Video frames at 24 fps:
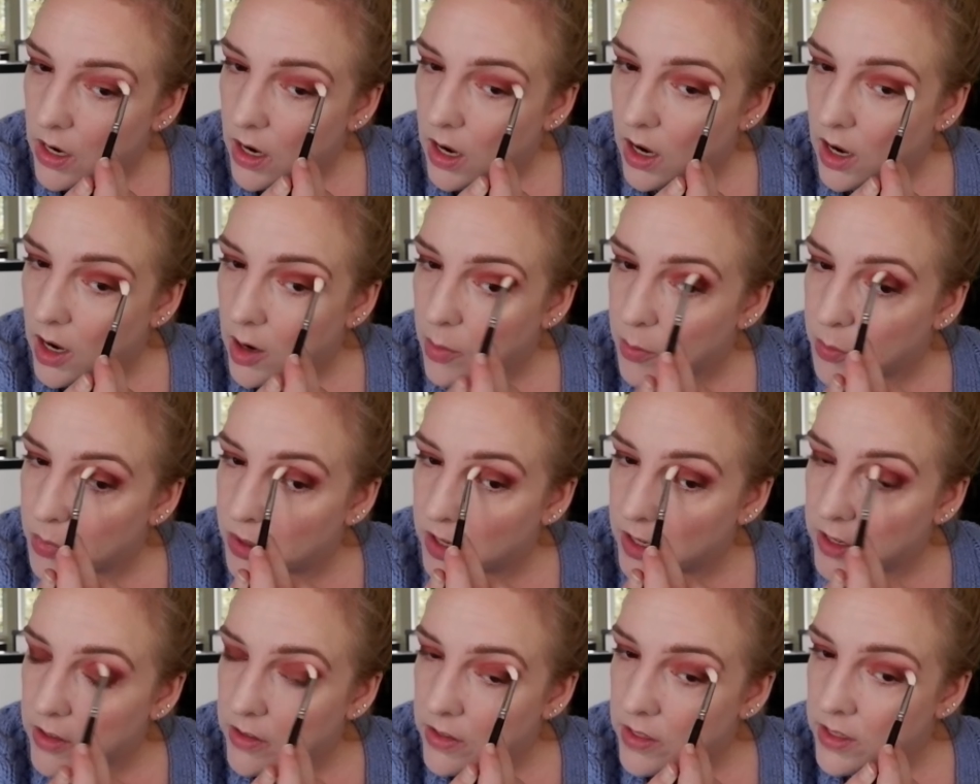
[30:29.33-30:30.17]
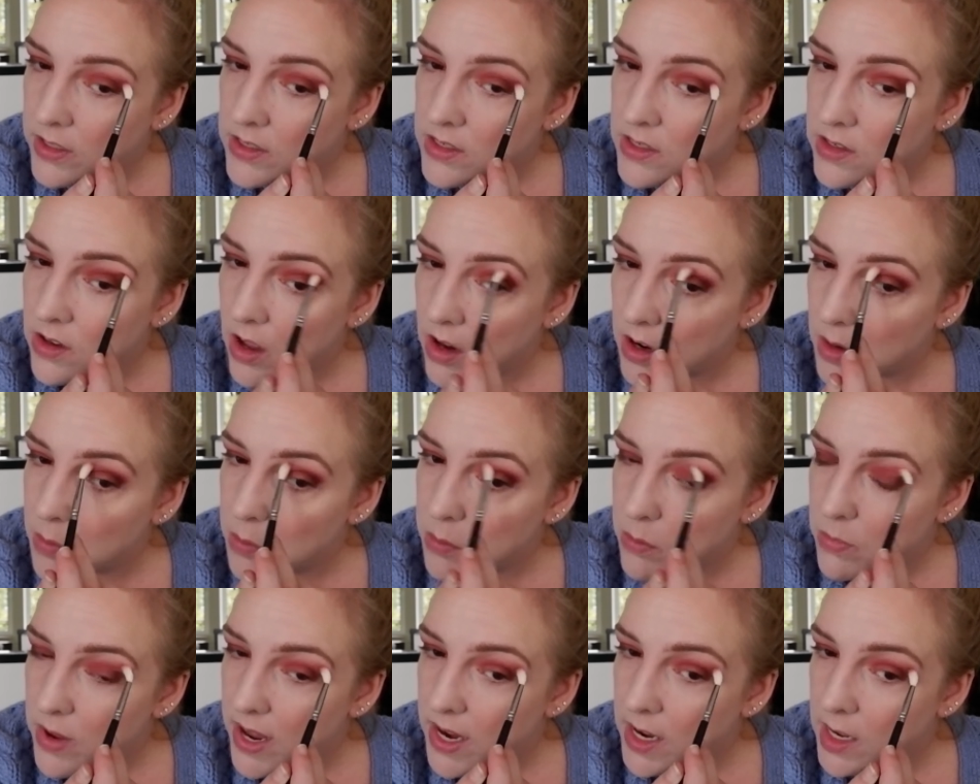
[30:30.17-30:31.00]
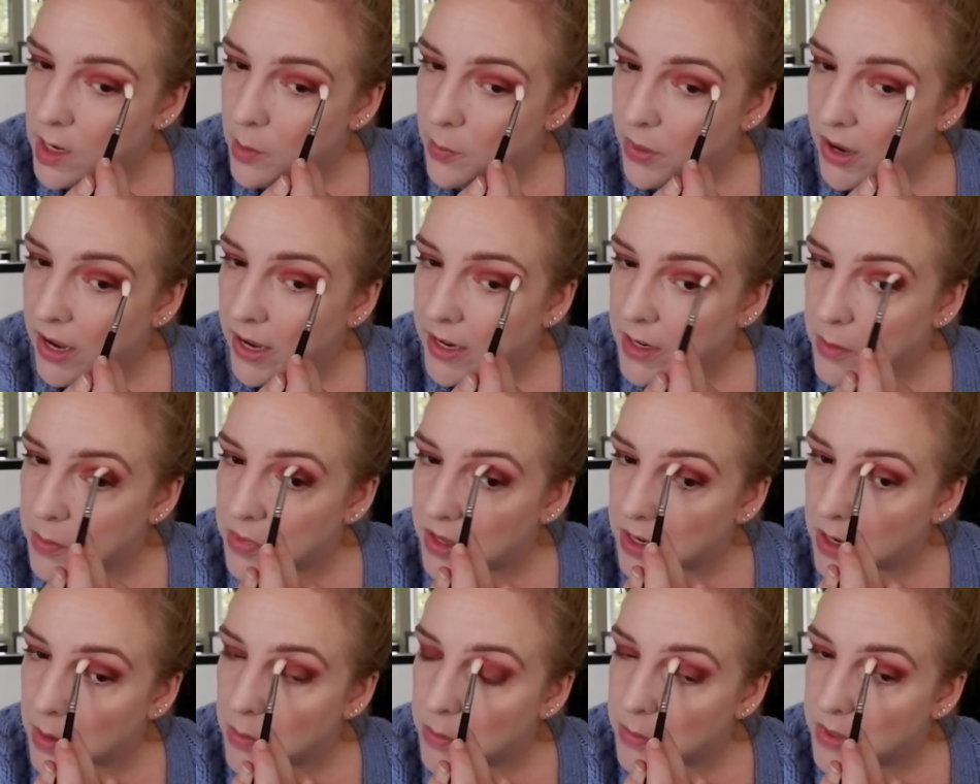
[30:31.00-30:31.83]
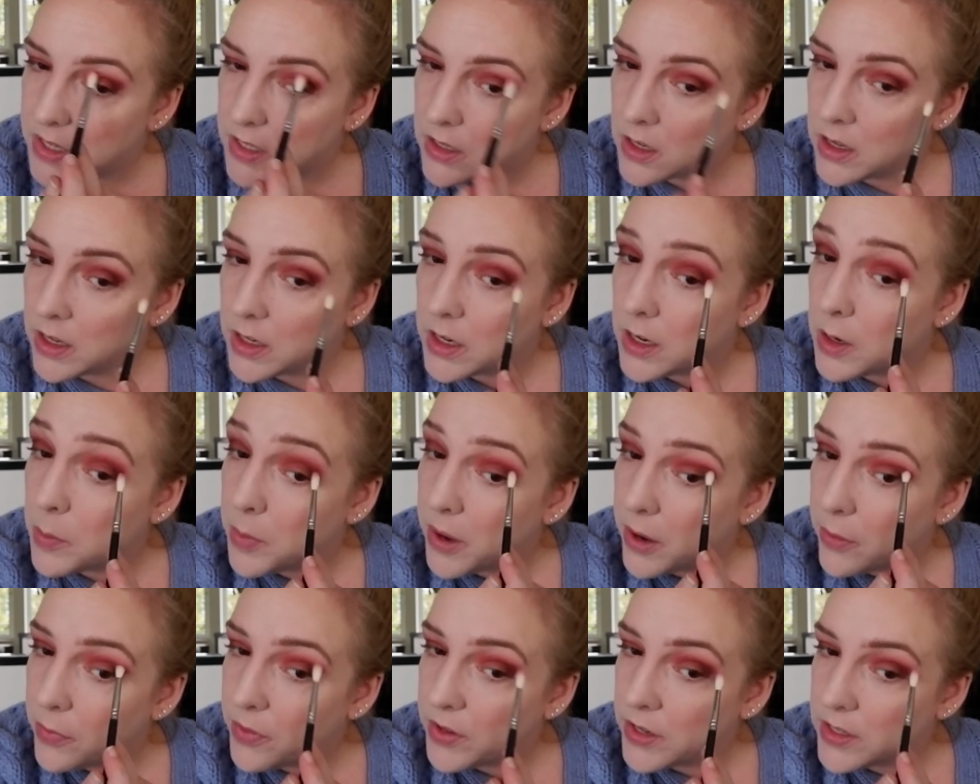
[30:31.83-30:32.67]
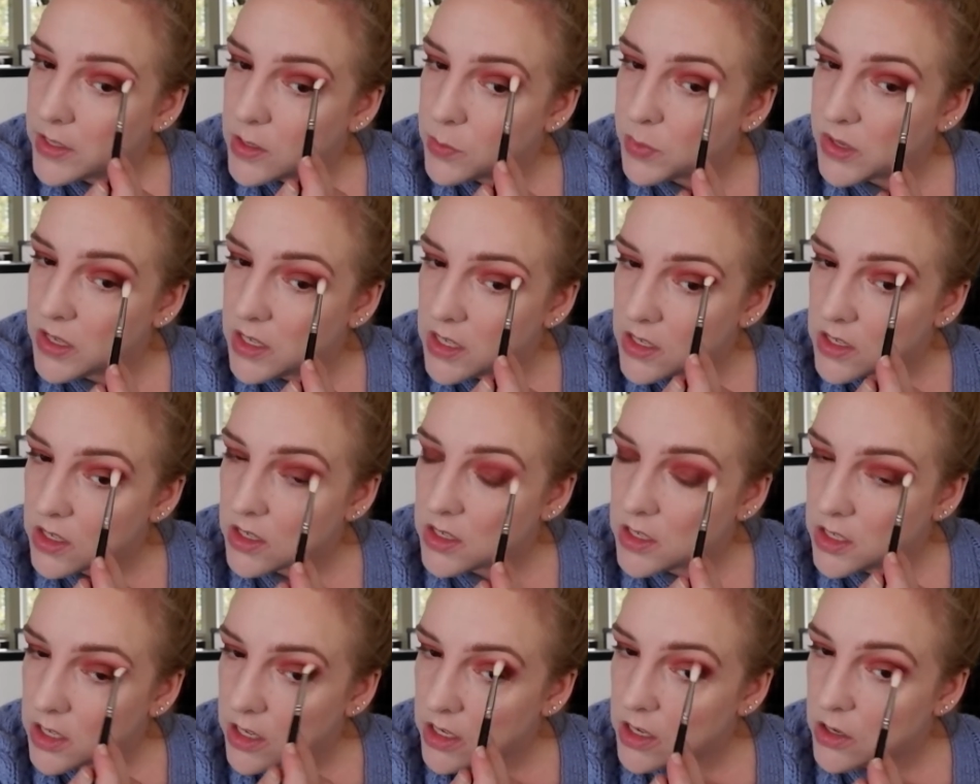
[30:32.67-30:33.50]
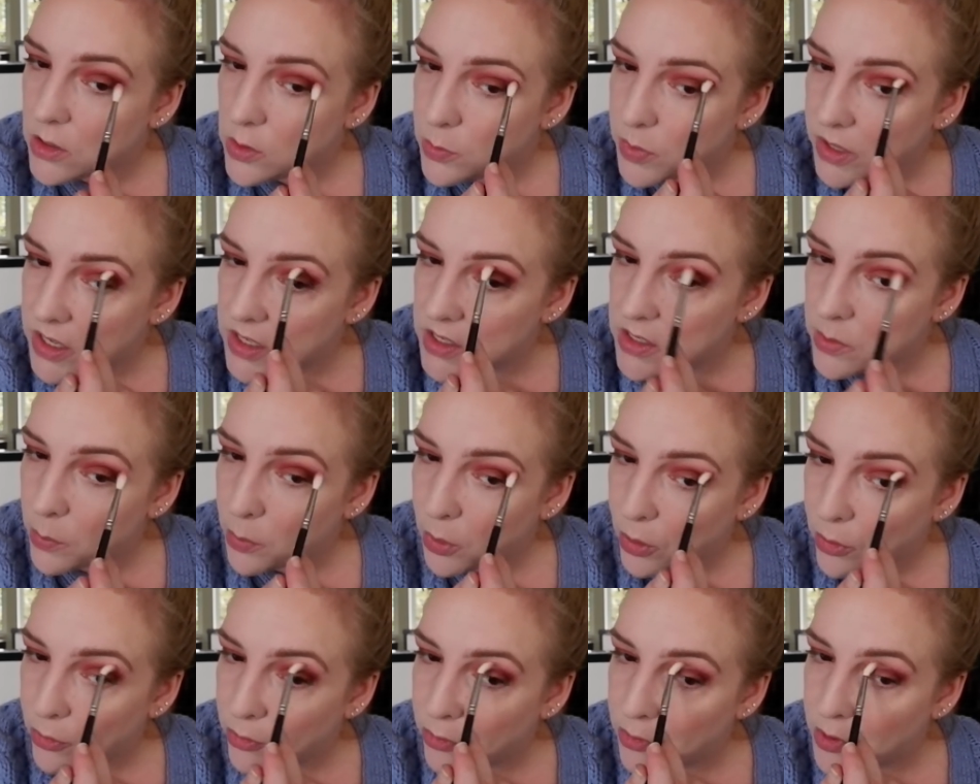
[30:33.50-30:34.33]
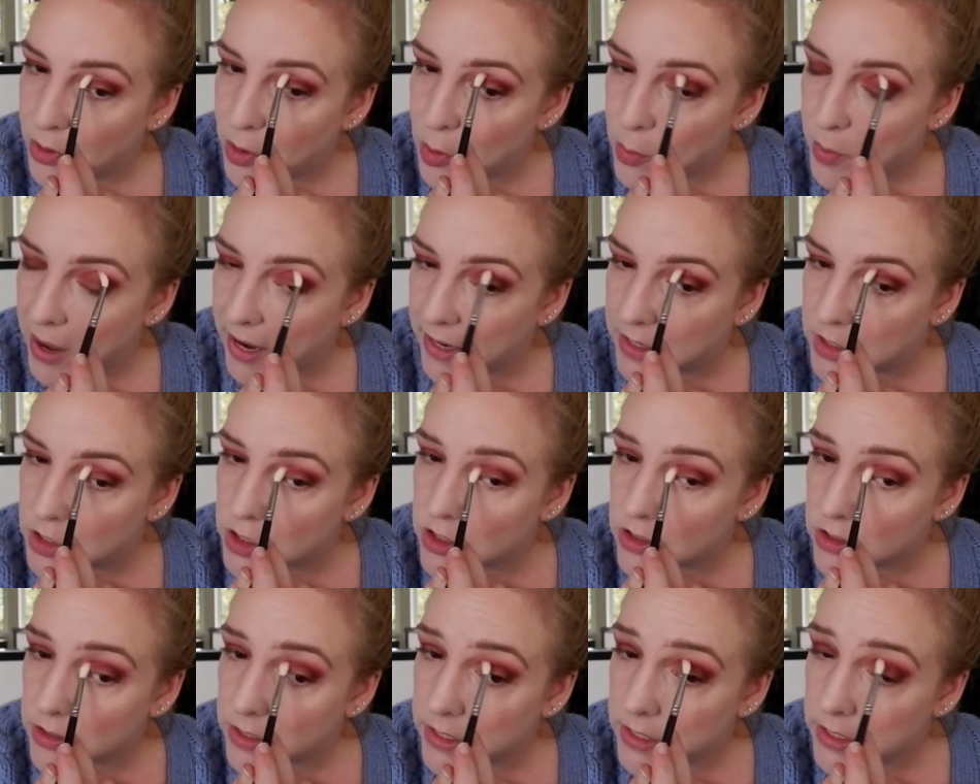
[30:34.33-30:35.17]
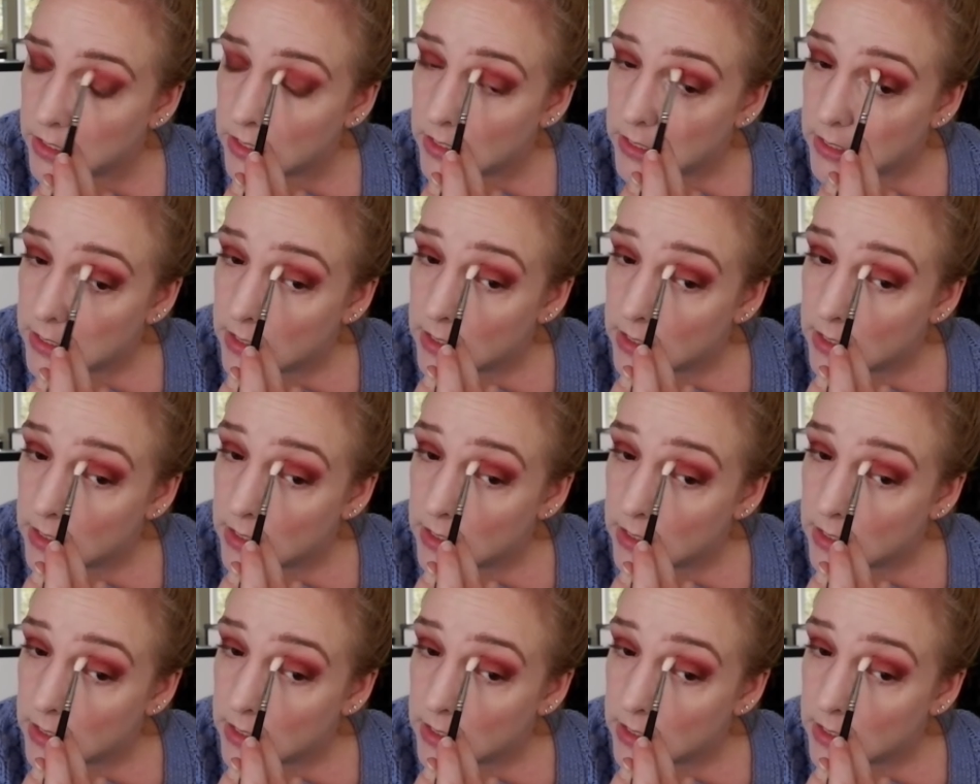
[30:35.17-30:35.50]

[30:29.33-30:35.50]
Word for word: Um, but it's not a makeup item that I'm a bit gutted about that it's been discontinued, but it's a perfume actually.